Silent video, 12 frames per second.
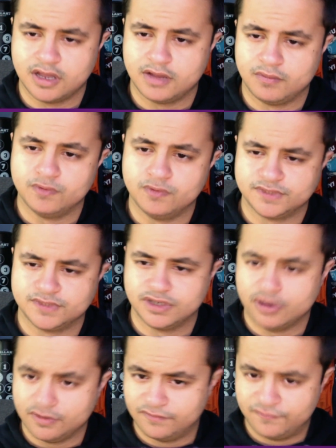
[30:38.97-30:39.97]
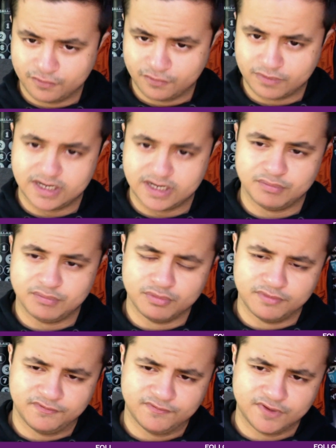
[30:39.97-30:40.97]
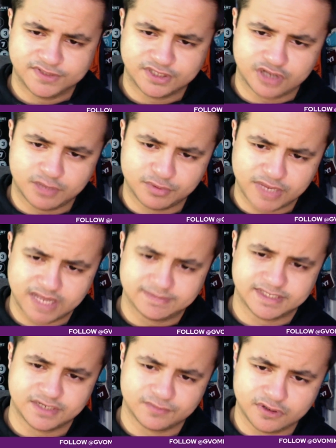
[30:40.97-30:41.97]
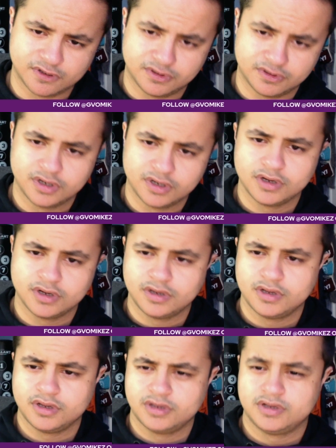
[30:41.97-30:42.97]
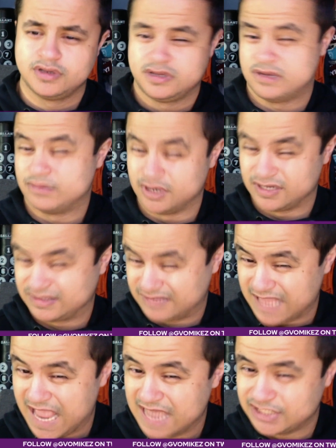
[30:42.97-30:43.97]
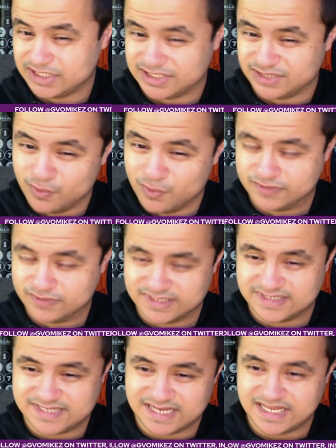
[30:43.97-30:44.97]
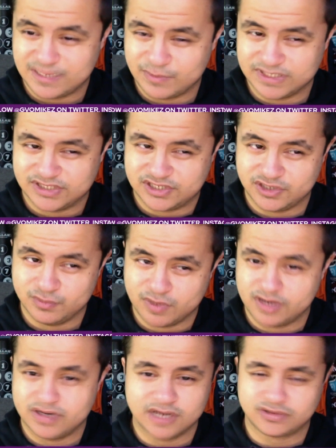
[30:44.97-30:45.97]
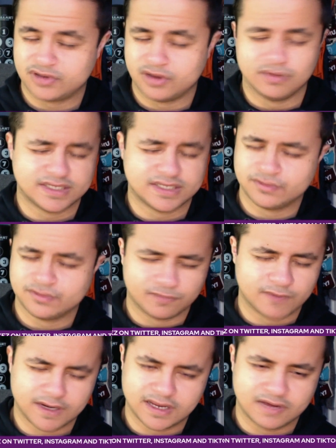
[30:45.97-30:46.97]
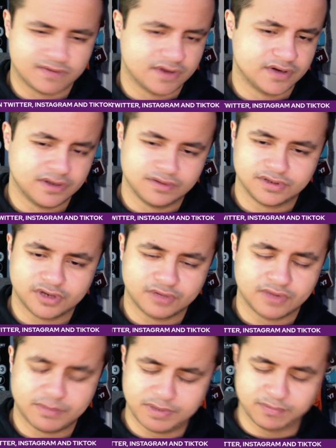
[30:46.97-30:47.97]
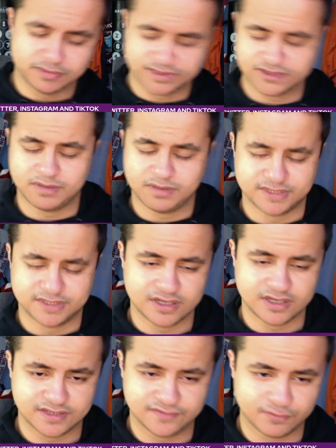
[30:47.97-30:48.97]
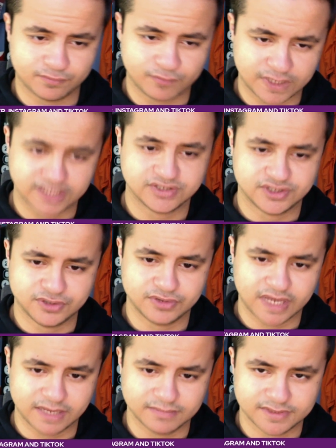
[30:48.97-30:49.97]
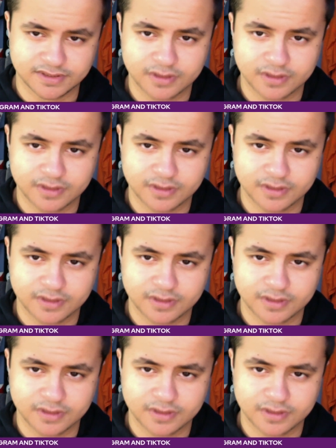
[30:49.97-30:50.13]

Wolves are on form right now. Bournemouth have lost a couple games in a row. I'm going to edge it to Wolves and say they win 2-1. I still don't rate Gary O'Neill. I don't know why people are so up his arse after winning two games.